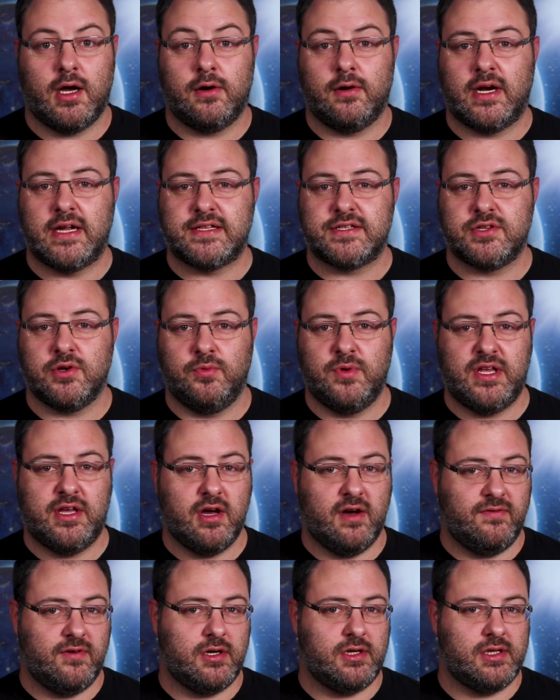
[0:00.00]
Alright, so we
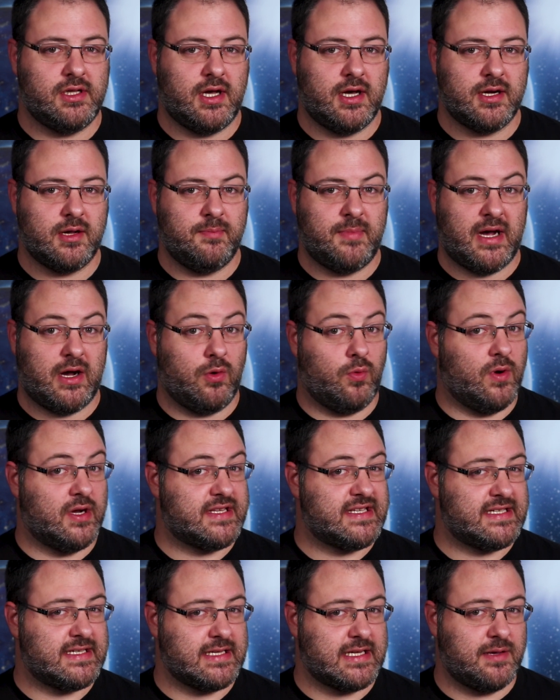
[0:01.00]
covered a lot about
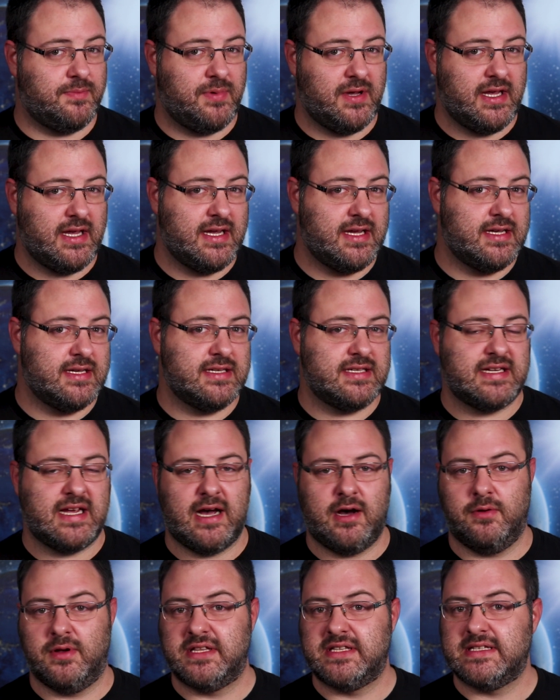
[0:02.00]
what sleep is,
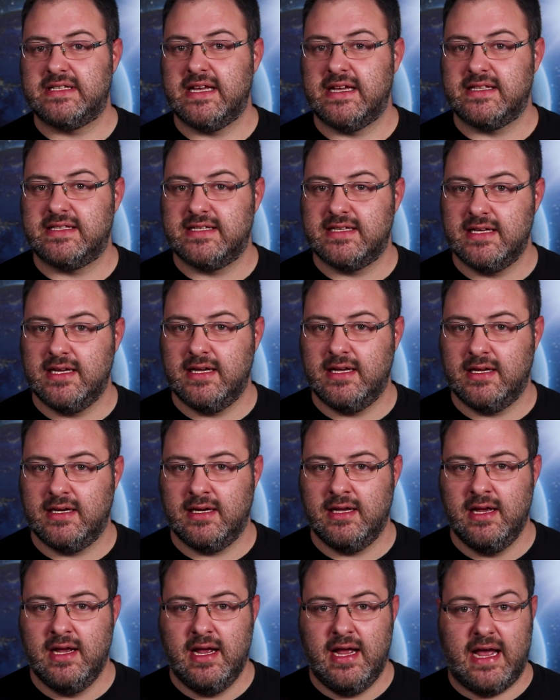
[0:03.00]
how it sets
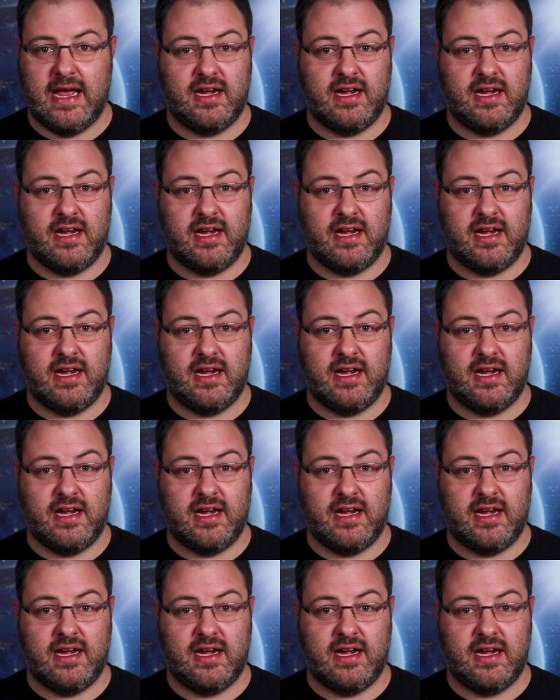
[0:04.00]
in,